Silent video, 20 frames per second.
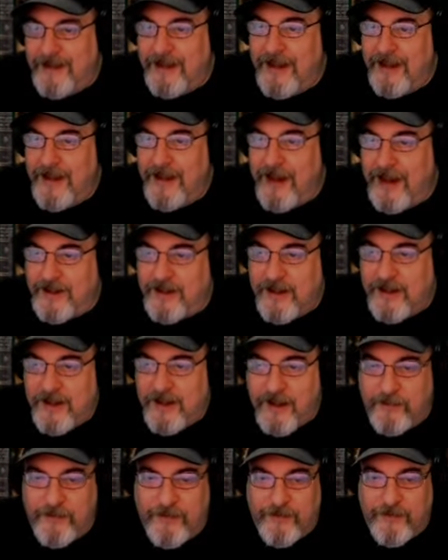and the
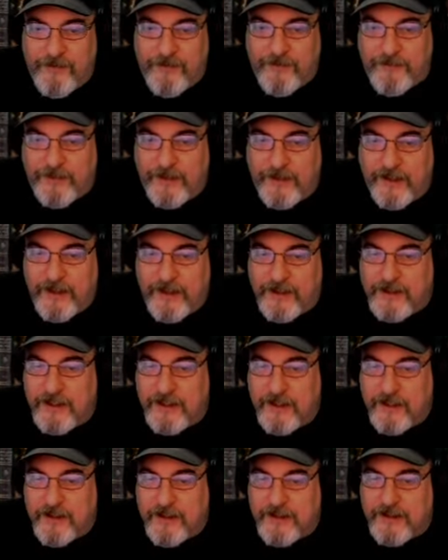number of player
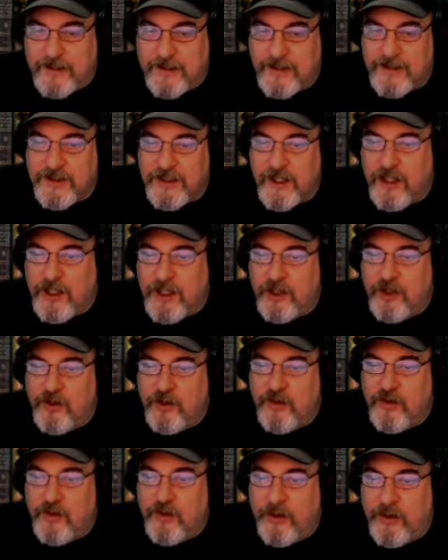characters
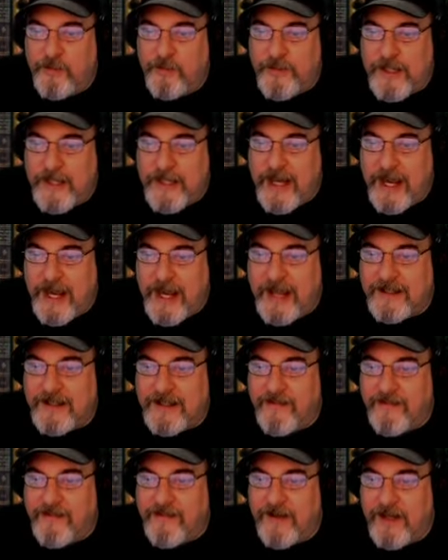who will be
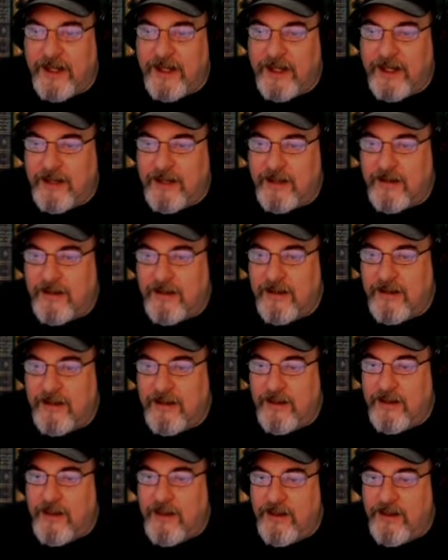active in it.
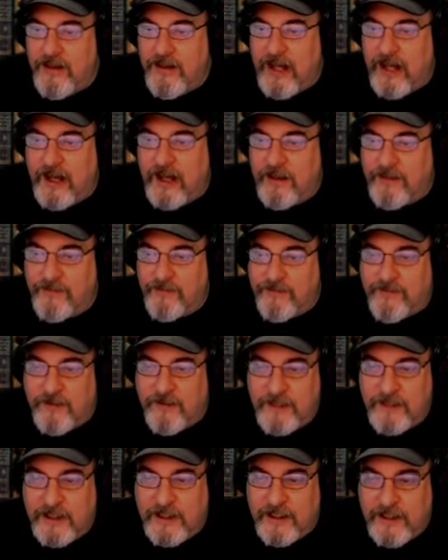Then,
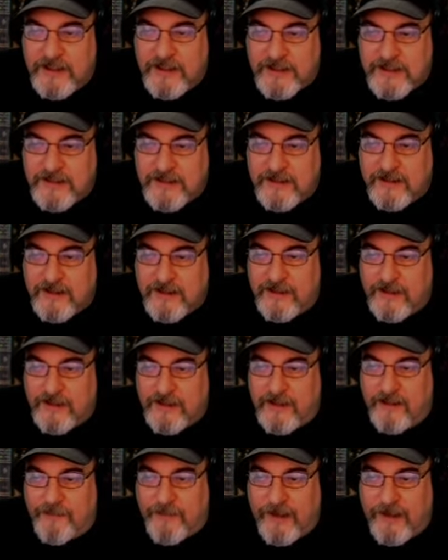from the lists
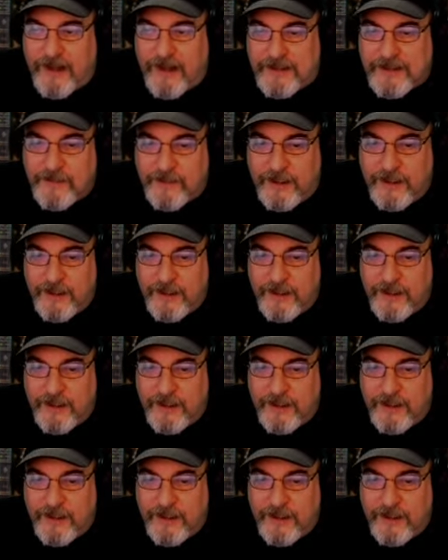of possible